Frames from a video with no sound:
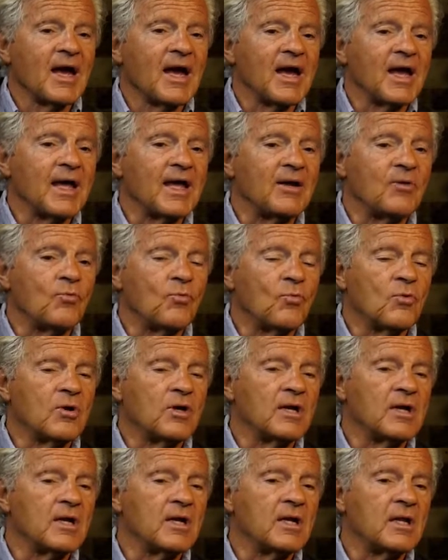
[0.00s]
it
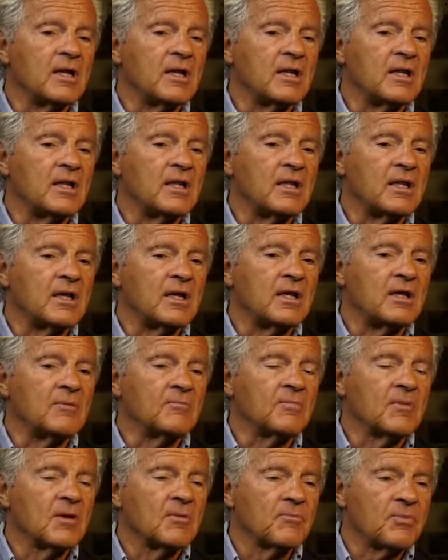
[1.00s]
won the
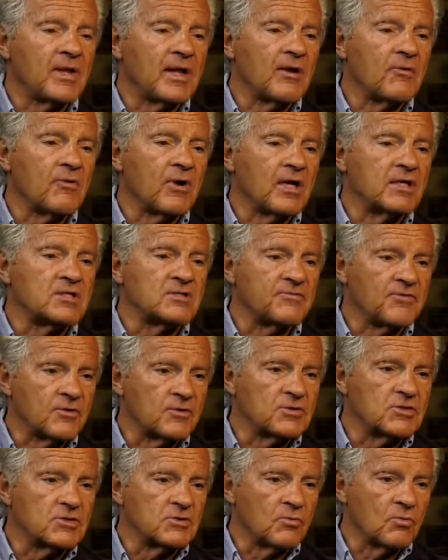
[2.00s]
Playwright's
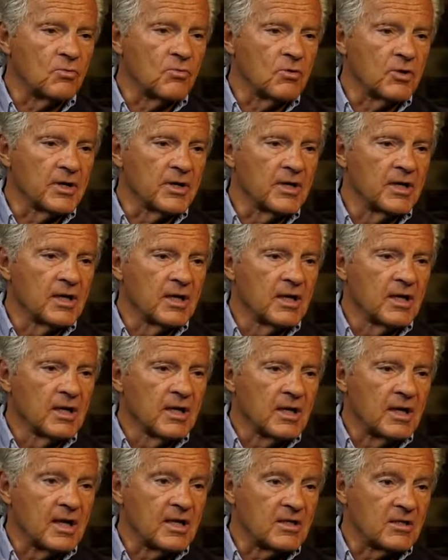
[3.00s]
First Award
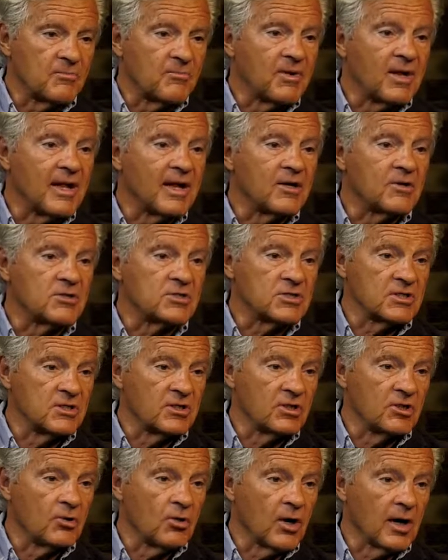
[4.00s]
at the Players in
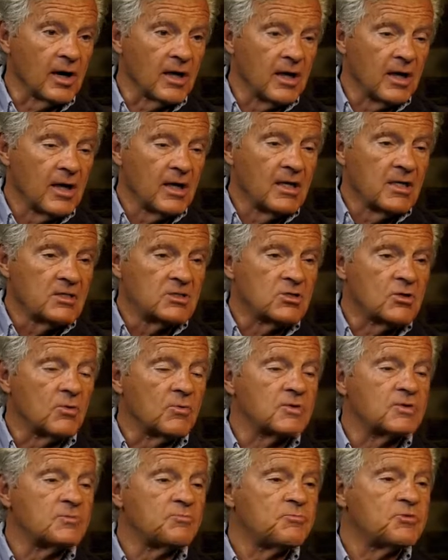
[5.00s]
New York. So it
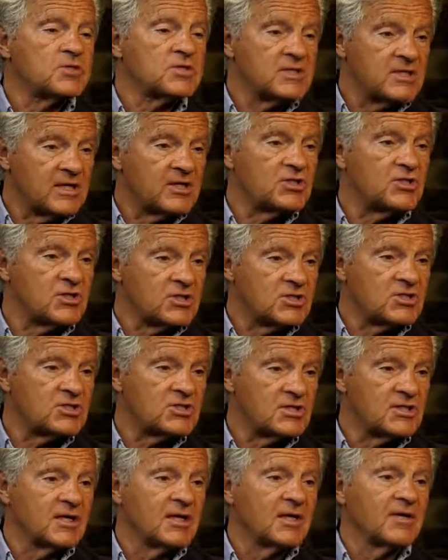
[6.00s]
was
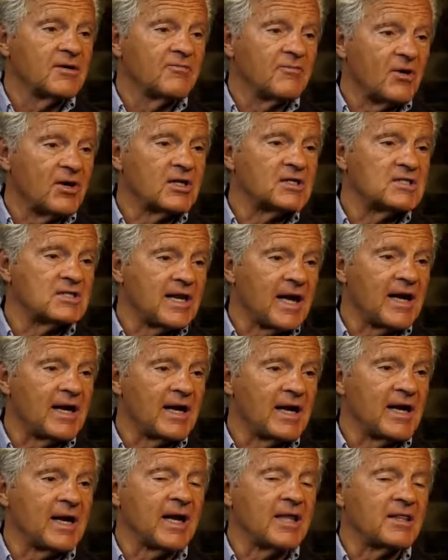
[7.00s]
prestigious, very
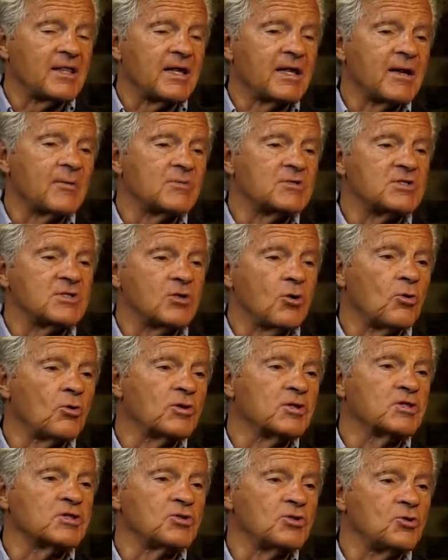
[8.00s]
exciting. I think I was the
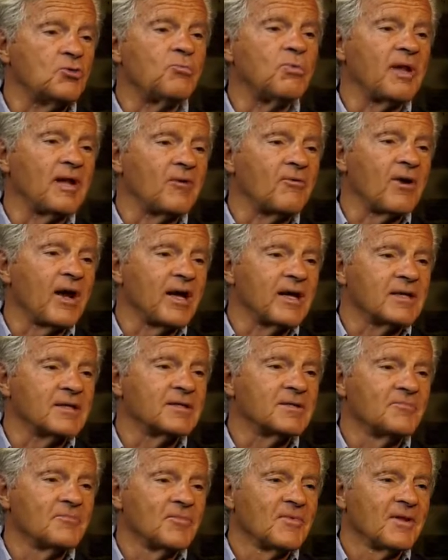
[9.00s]
oldest new playwright
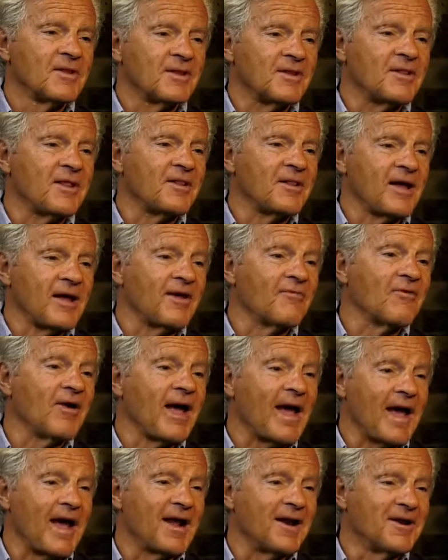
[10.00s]
that they ever
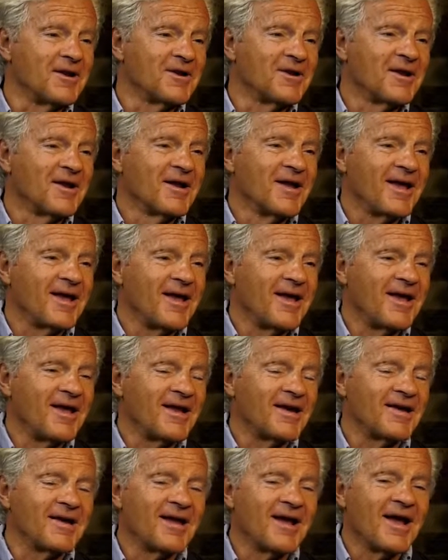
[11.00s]
had. And